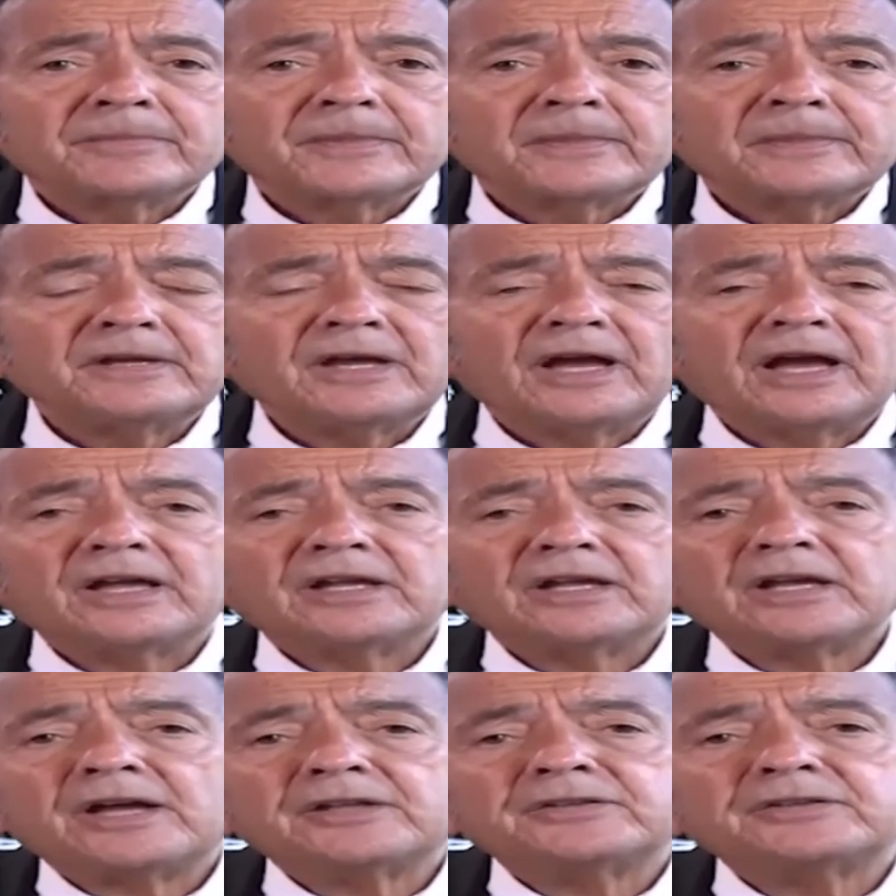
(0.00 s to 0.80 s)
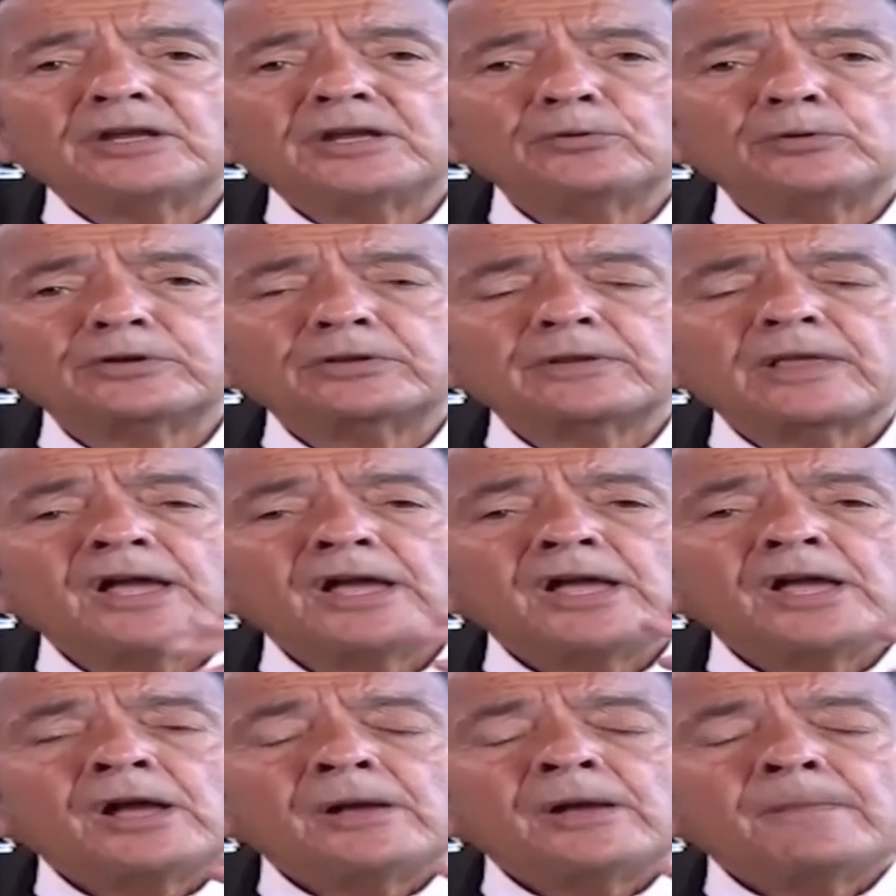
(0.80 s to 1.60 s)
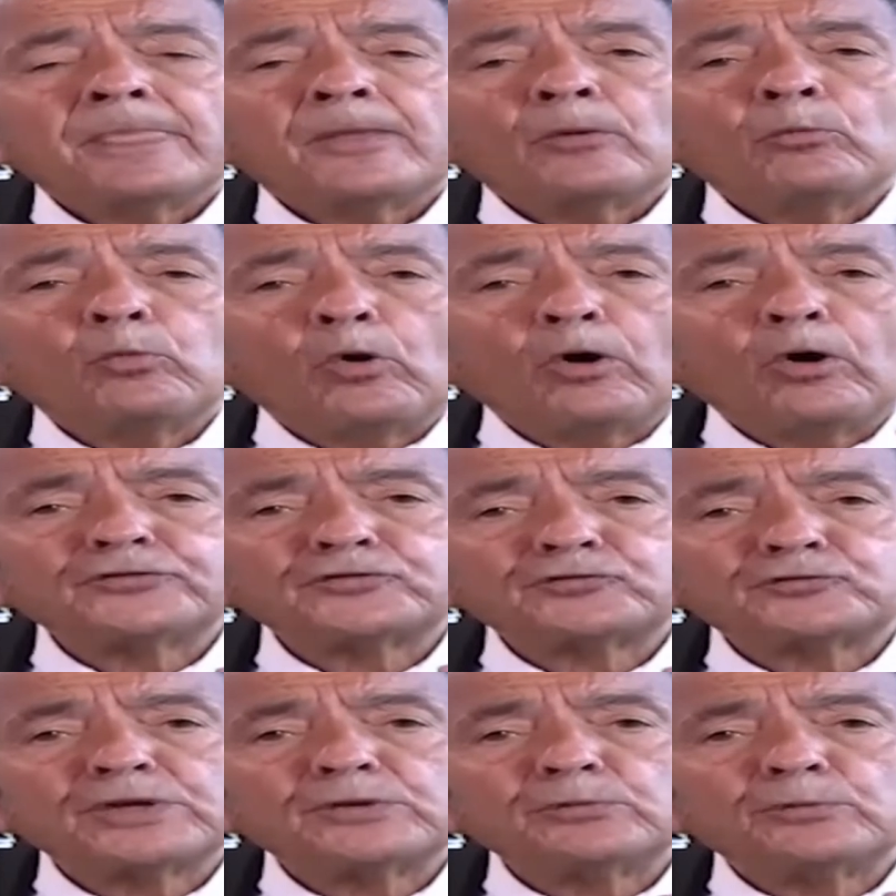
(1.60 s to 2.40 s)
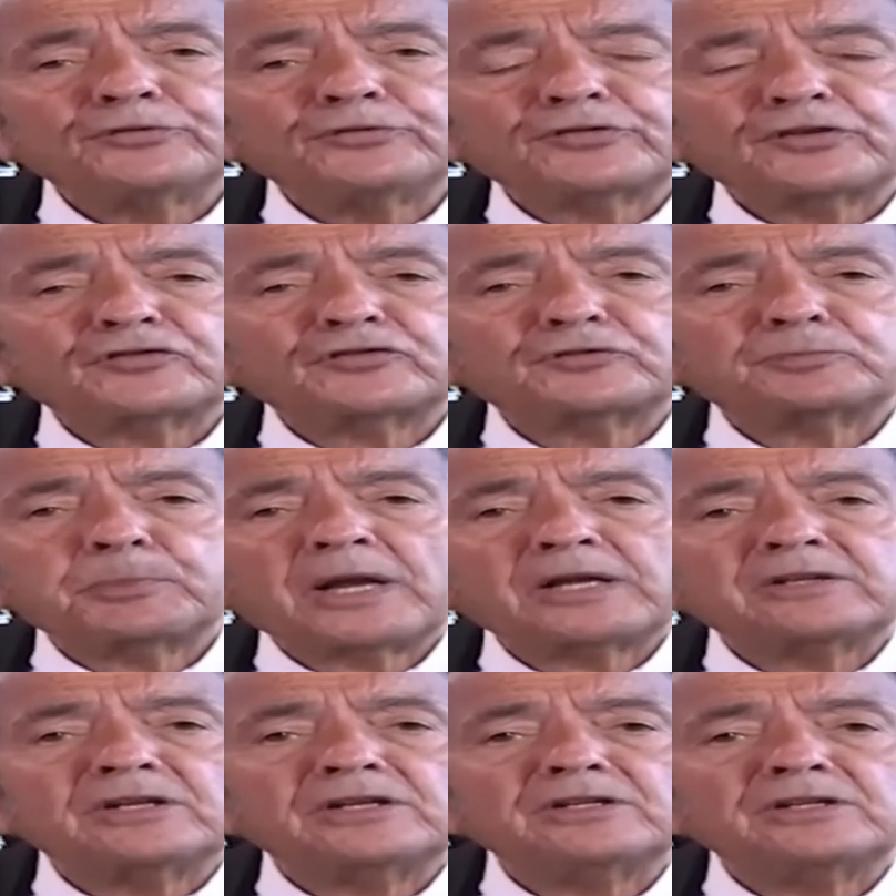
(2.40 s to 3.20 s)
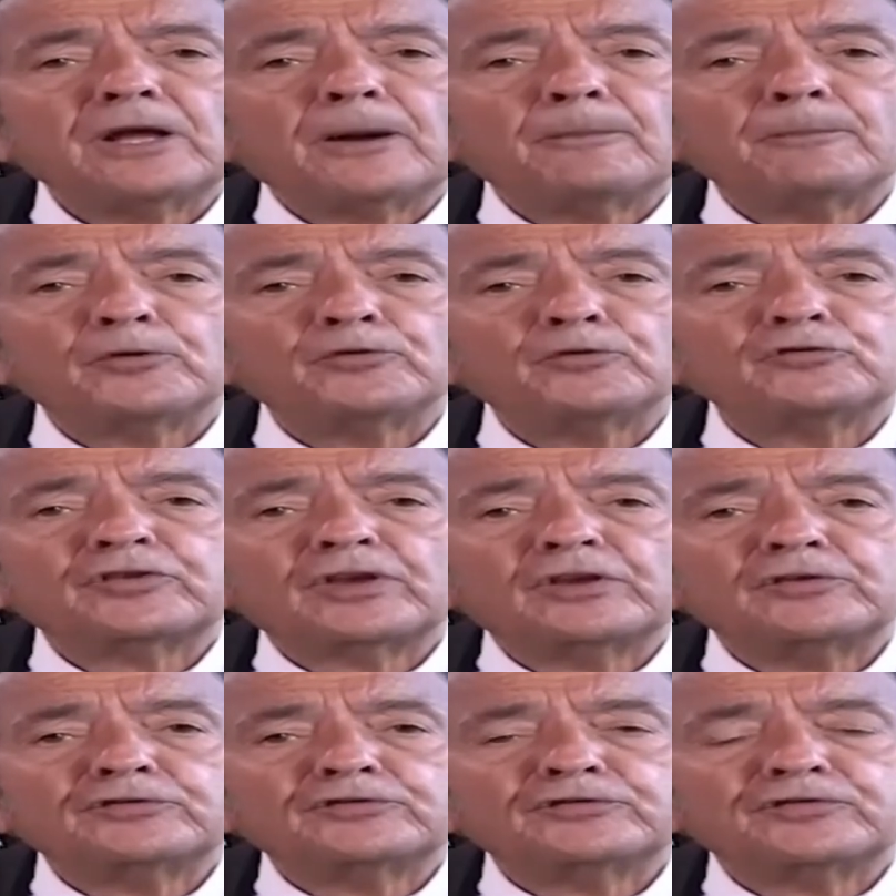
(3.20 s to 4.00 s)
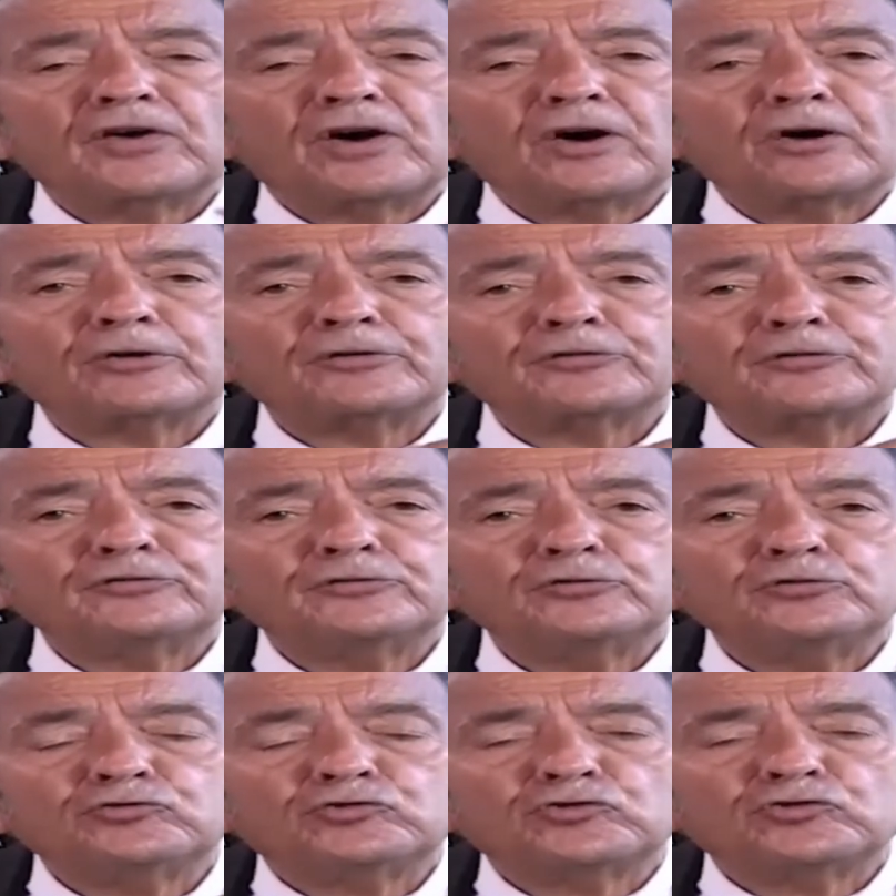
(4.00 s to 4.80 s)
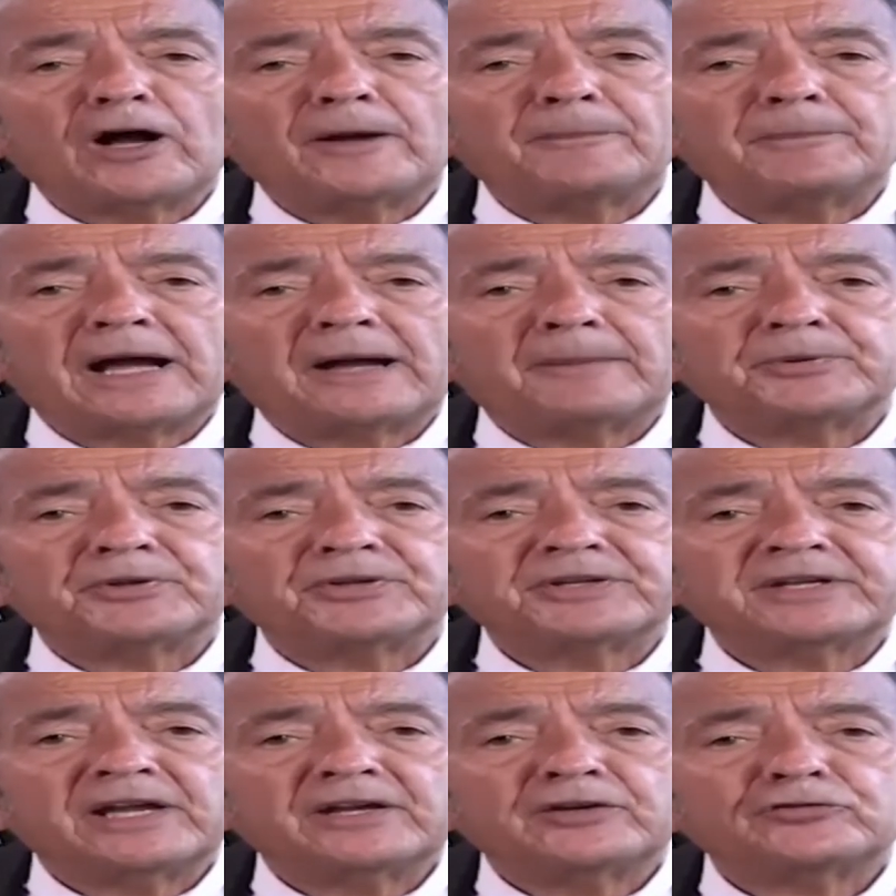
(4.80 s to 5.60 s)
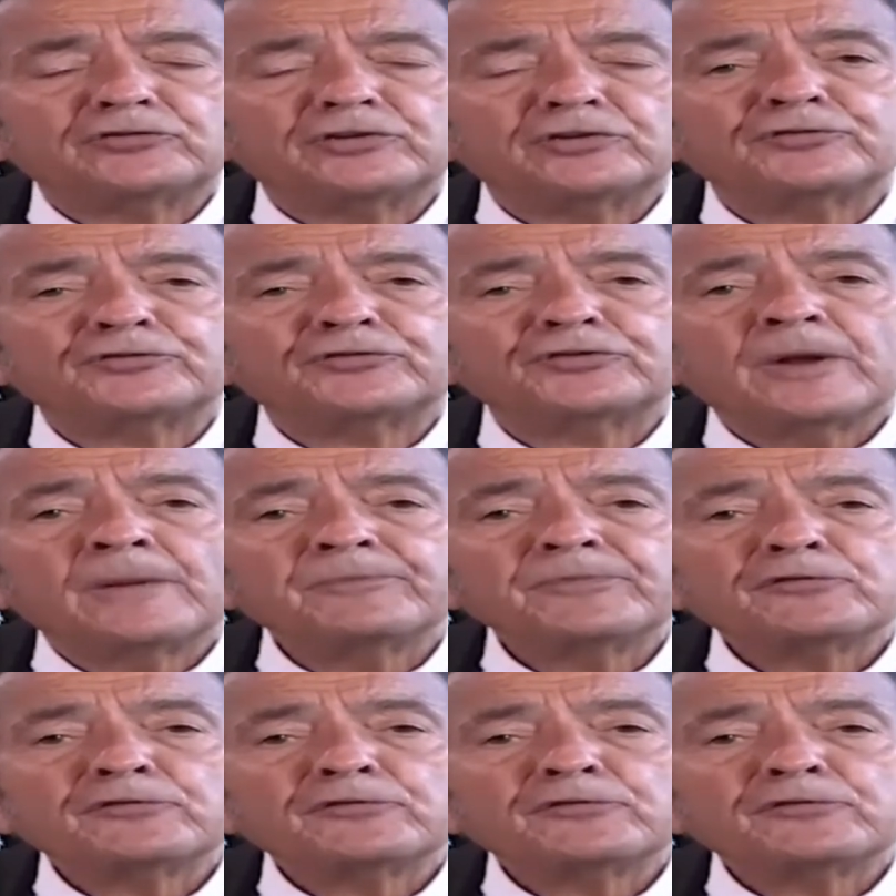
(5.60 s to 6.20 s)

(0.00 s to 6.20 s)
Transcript: Yeah, Wall Street was expecting numbers as far as new job applications